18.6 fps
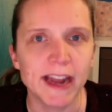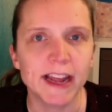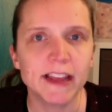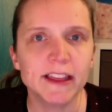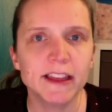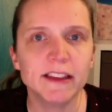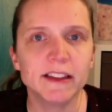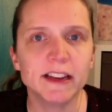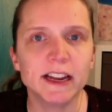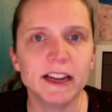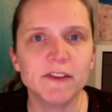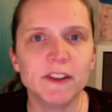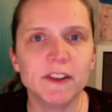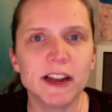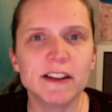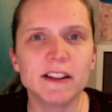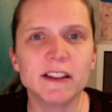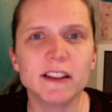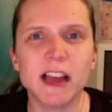I think that I
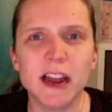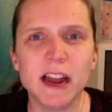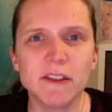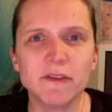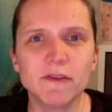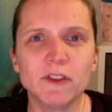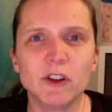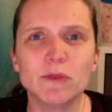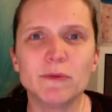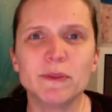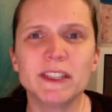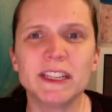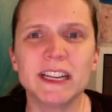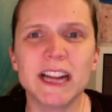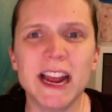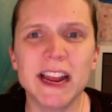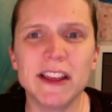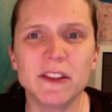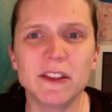find a lot of firms that
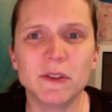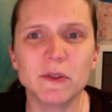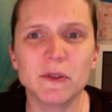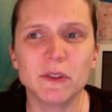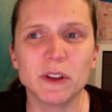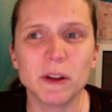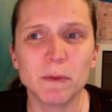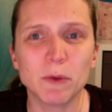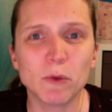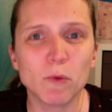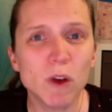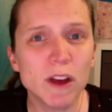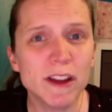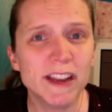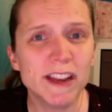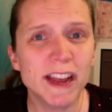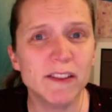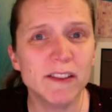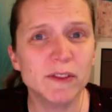either, number one,
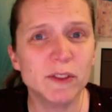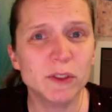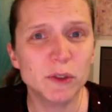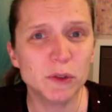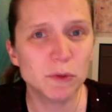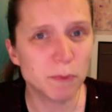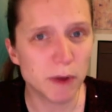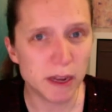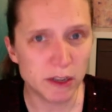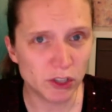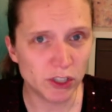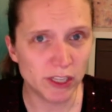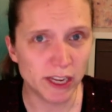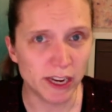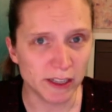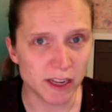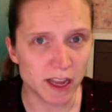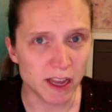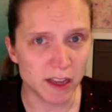have too much
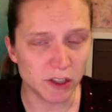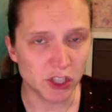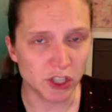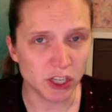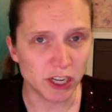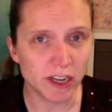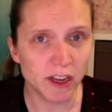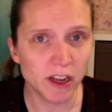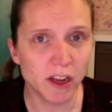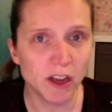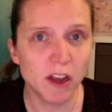technology,